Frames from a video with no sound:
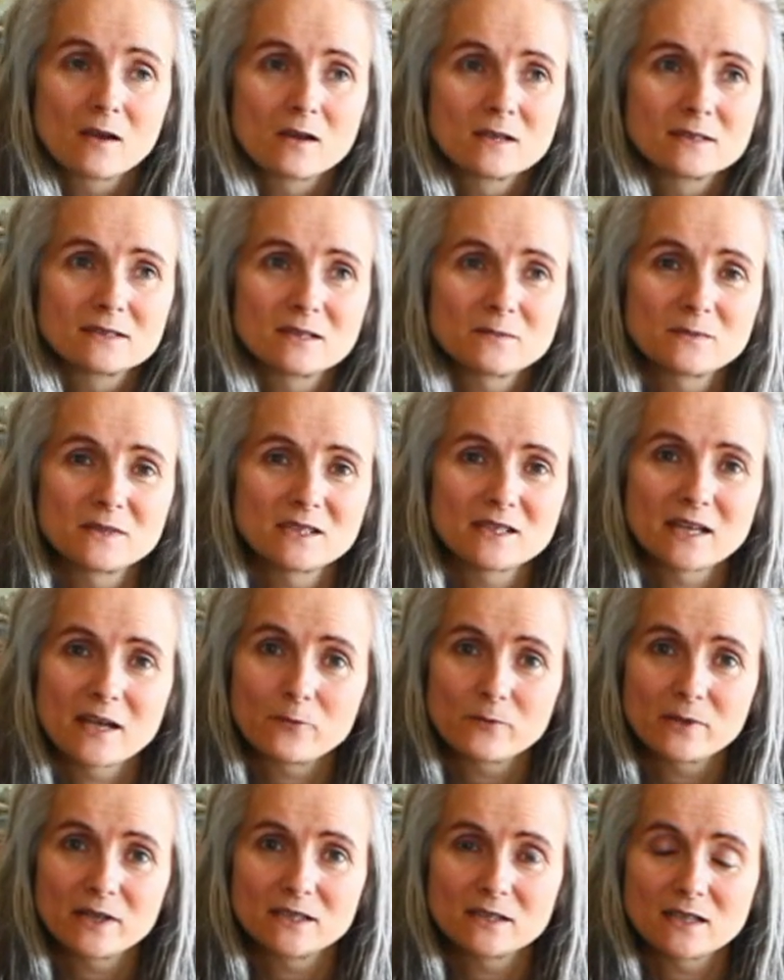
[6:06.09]
Something
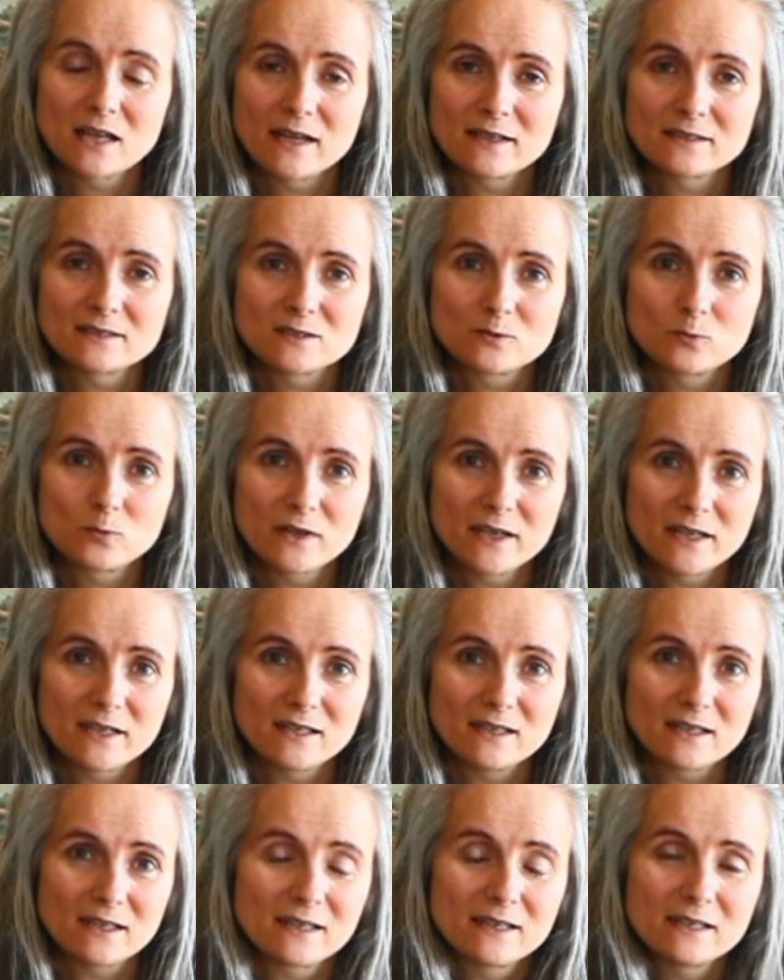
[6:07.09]
I read last
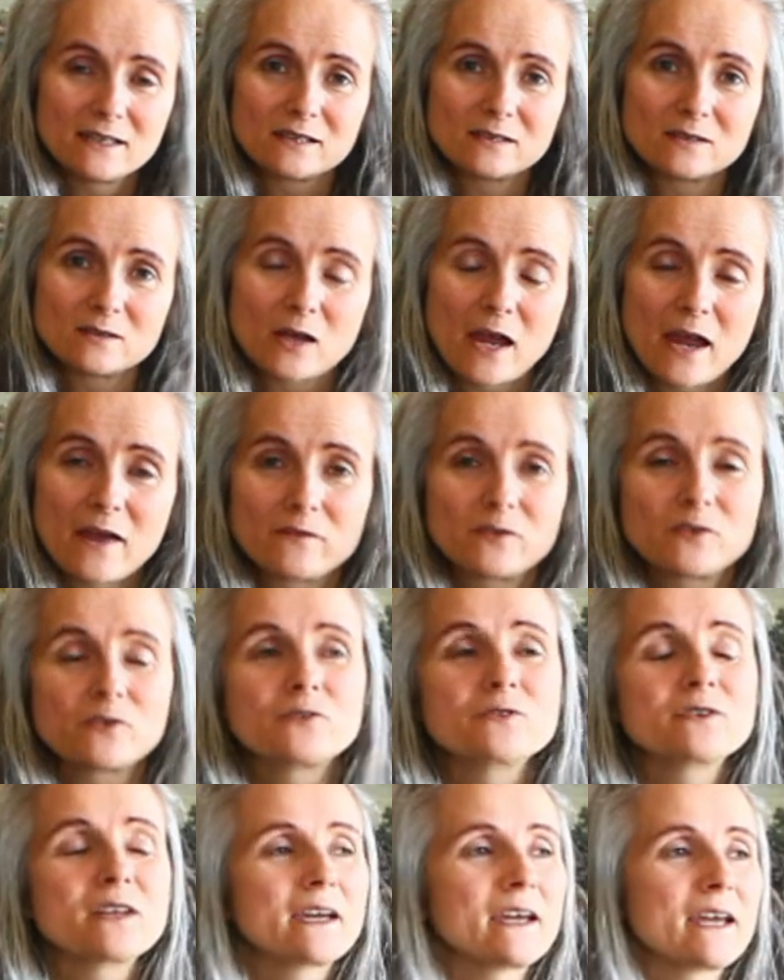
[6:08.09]
week, and
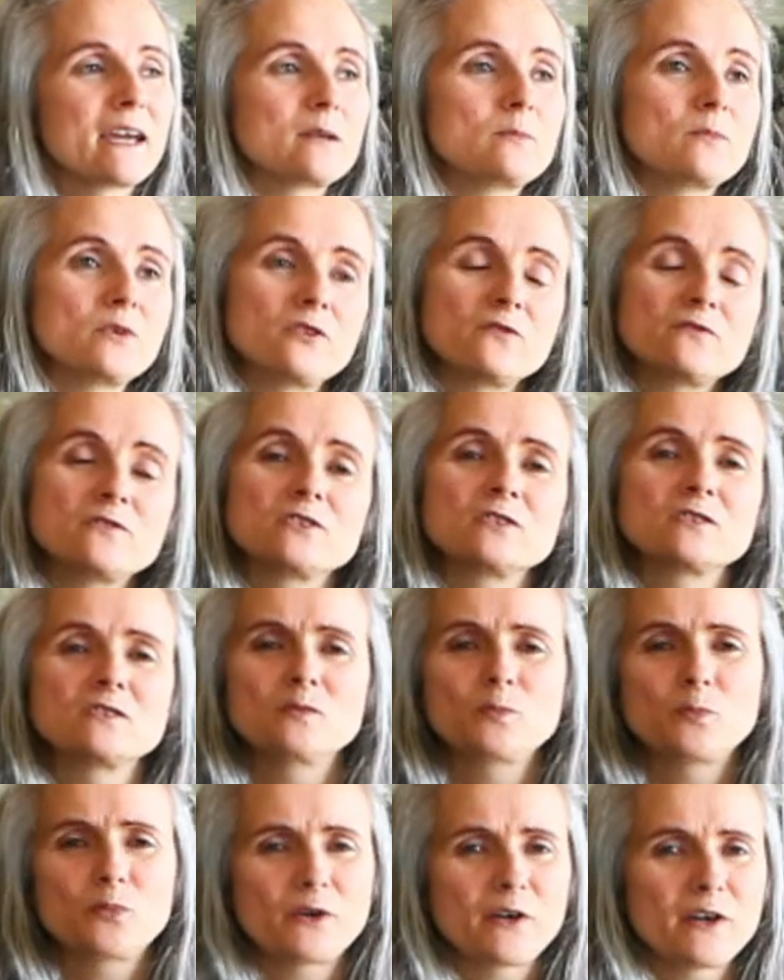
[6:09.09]
after they had moved to the
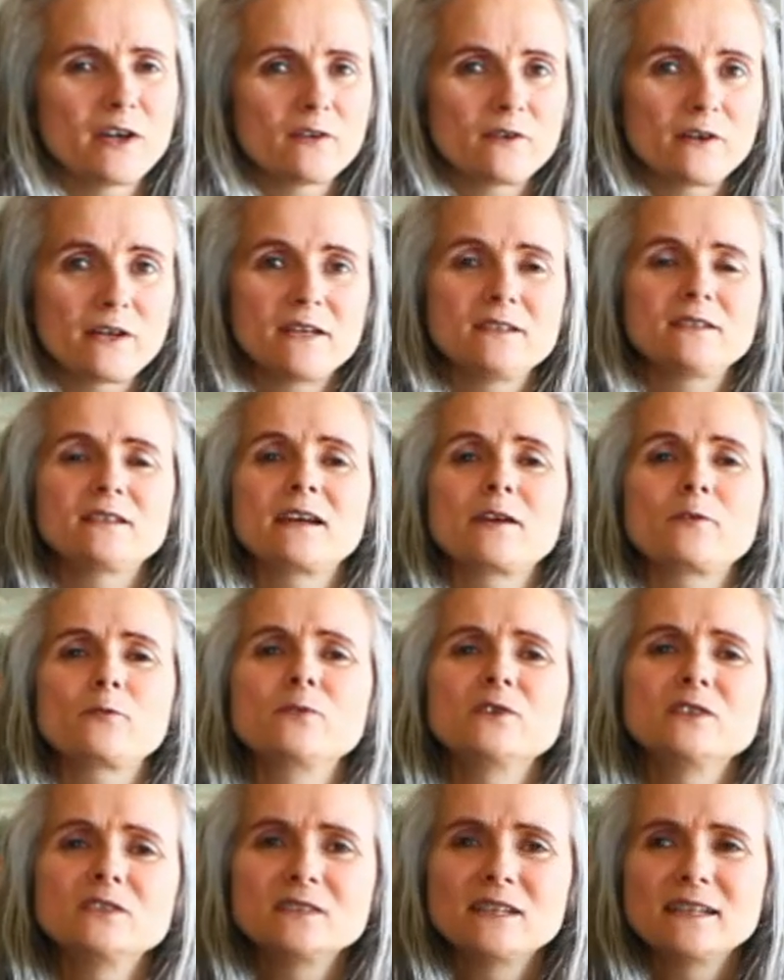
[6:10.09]
prairie, that
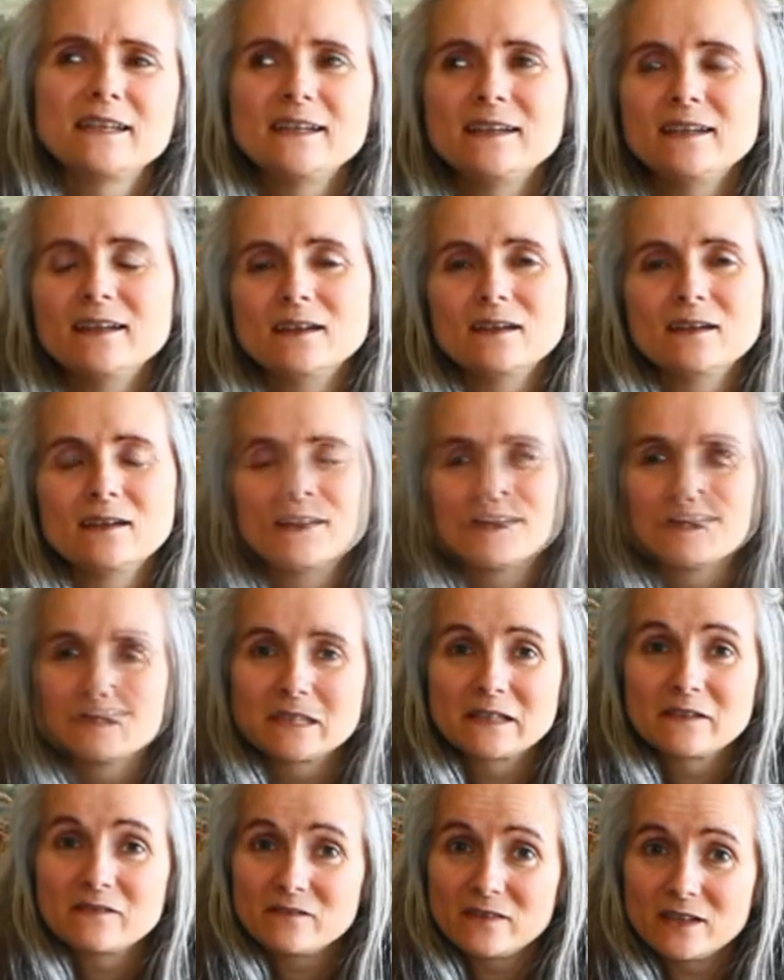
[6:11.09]
really
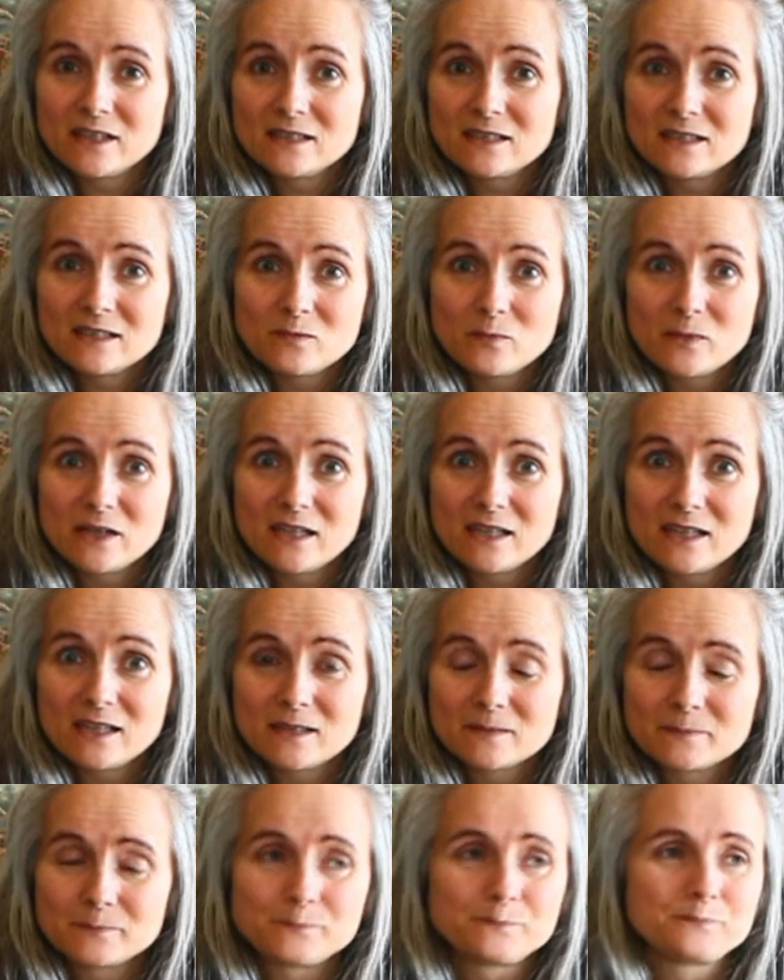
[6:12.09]
convicted me.